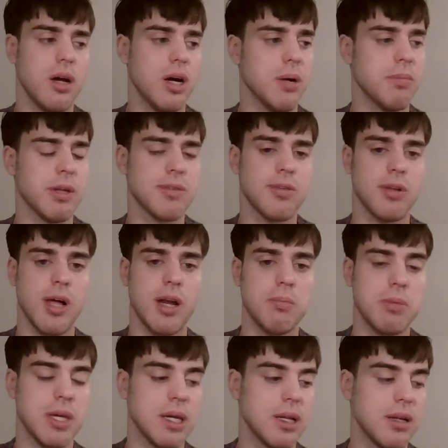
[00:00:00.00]
That's a lot
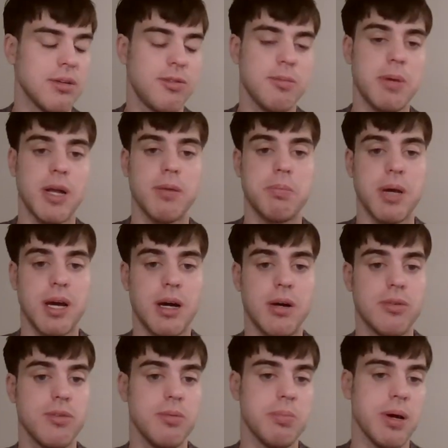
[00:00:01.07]
of meat, and it's about a
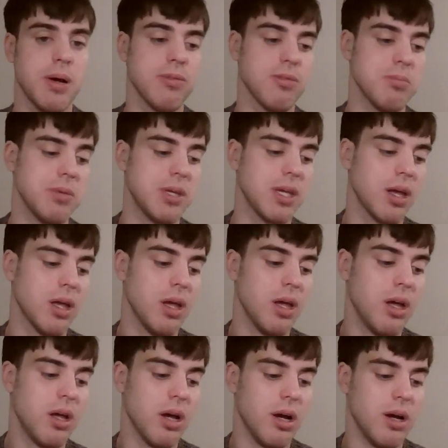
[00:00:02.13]
pound, 2 pounds of meat.
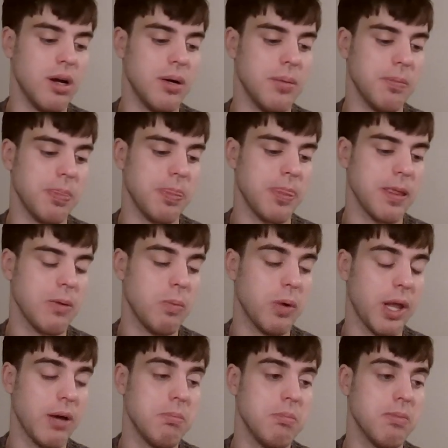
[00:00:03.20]

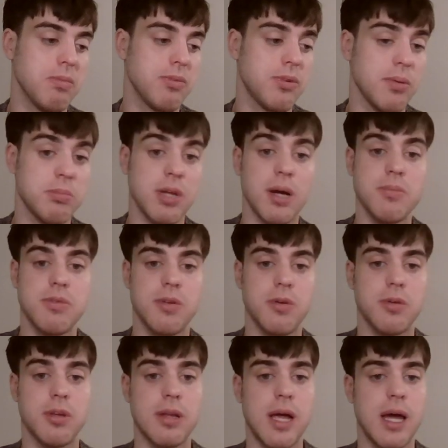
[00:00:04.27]
What I'm sometimes
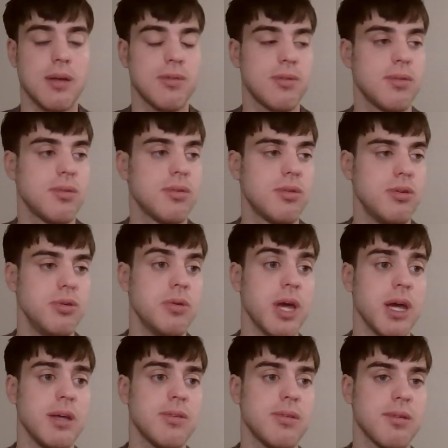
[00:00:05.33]
doing the last 2
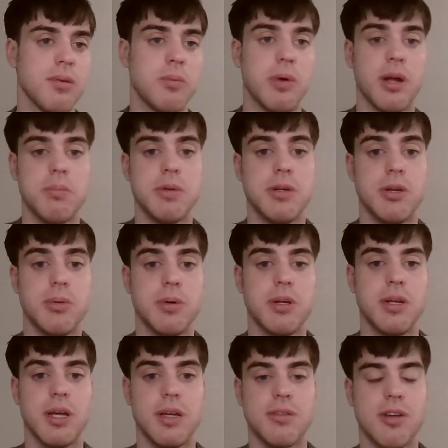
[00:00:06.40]
days, what I've been
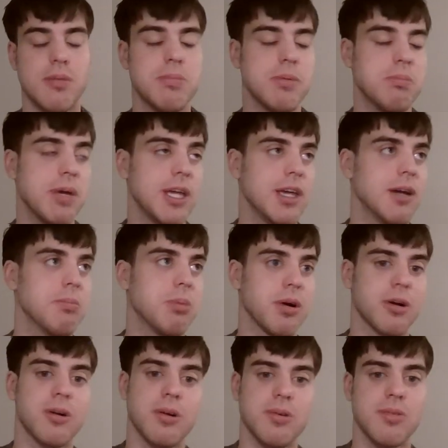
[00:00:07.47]
doing is I've been making
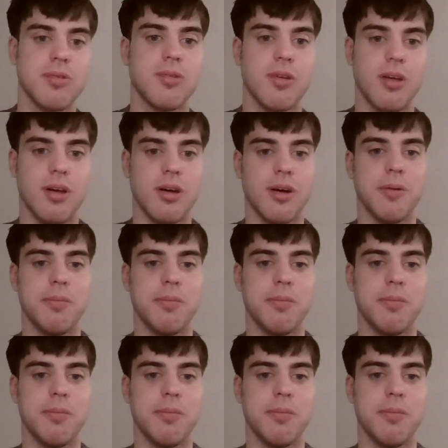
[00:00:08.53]
burgers.